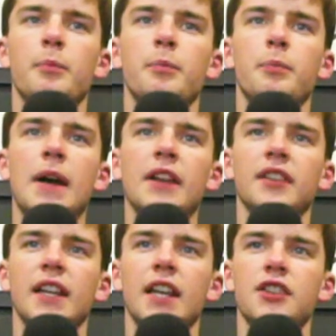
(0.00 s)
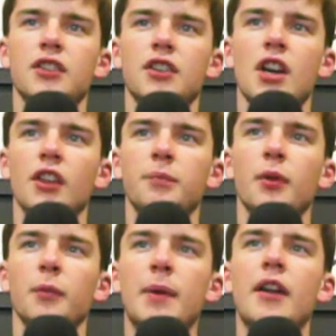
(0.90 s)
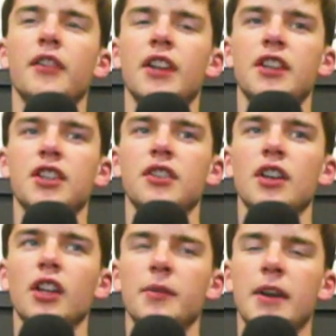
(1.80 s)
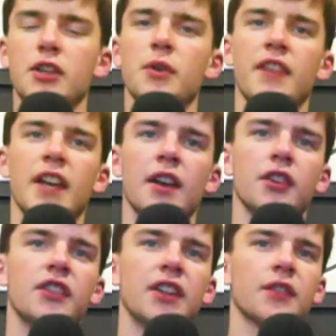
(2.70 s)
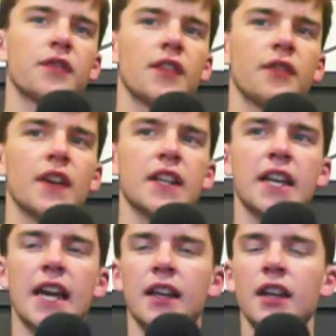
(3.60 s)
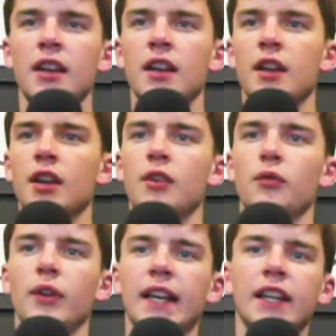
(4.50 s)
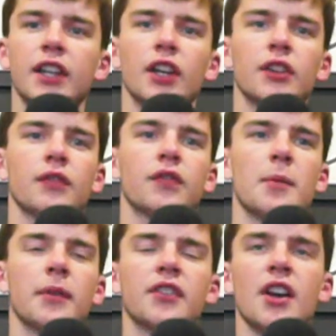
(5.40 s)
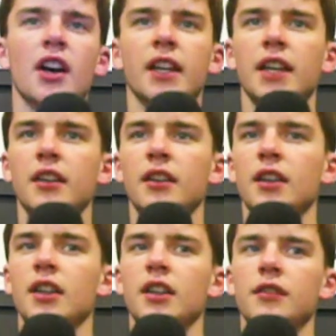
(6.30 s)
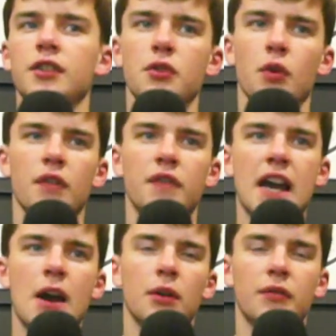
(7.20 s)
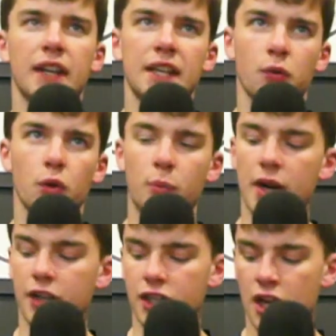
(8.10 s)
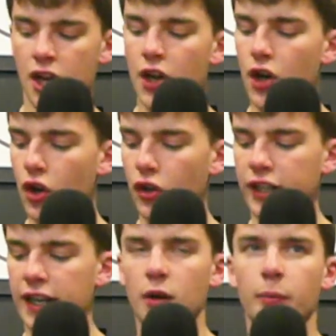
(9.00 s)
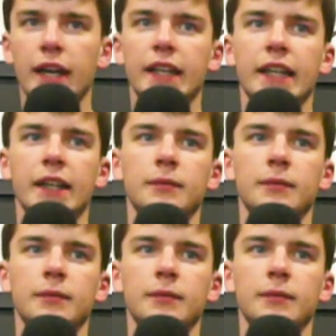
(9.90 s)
Perisic can't do much with it. Concedes a free kick. Really good from Asani to draw the foul and relieve all the pressure on Albania.